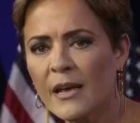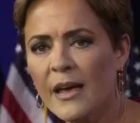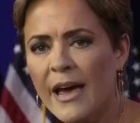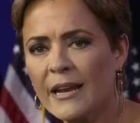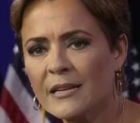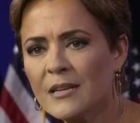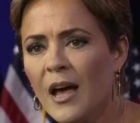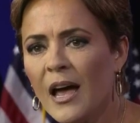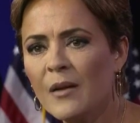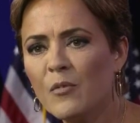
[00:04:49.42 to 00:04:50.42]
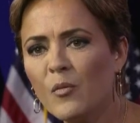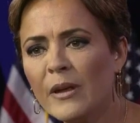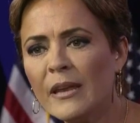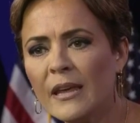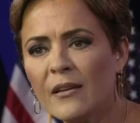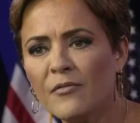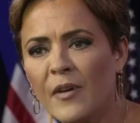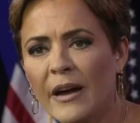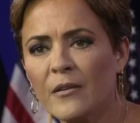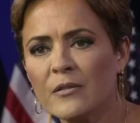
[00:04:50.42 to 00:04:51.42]
at a time when we need
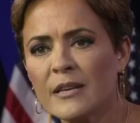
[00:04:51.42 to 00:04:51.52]
fighters,